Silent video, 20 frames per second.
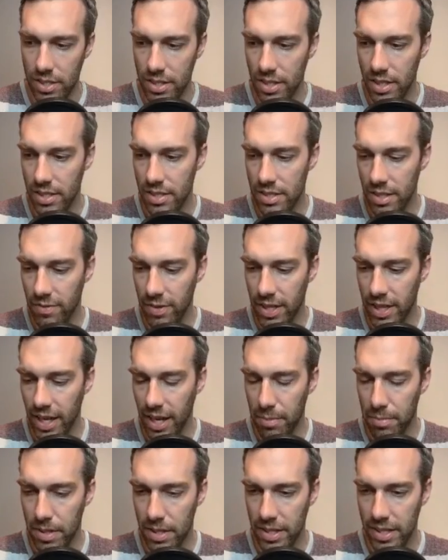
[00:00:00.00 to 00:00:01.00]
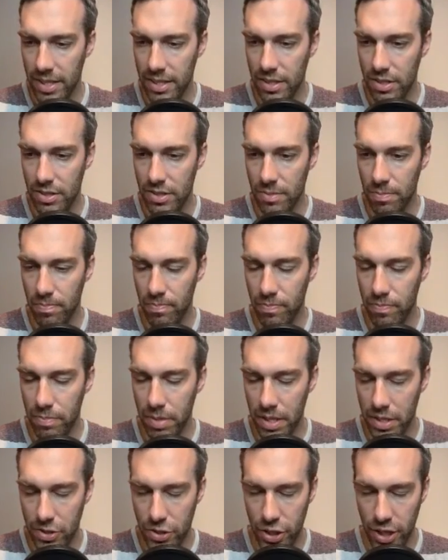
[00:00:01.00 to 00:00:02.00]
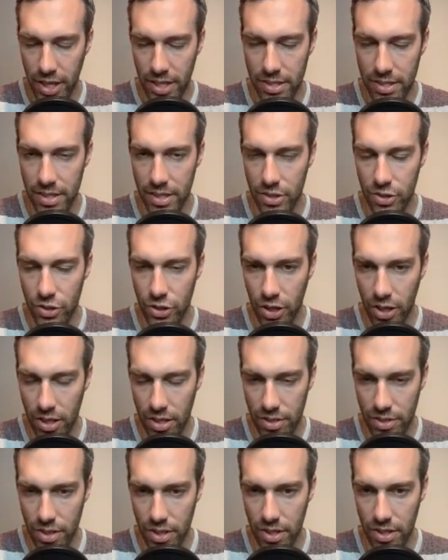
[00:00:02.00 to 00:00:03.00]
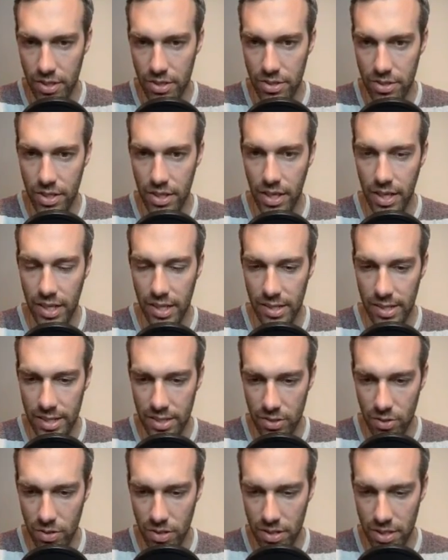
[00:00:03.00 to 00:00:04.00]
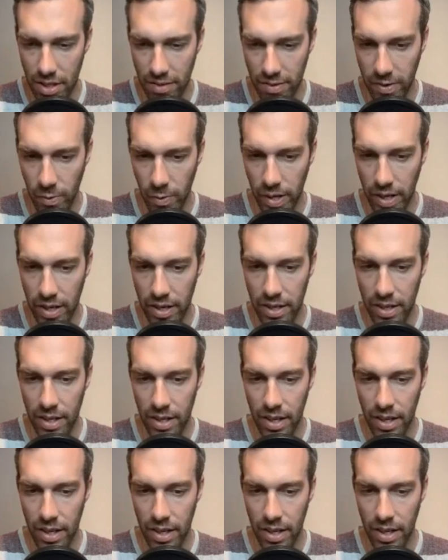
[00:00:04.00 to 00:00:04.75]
and stuff like that, but like there's Pidgeots and Charizards and Gliscors everywhere.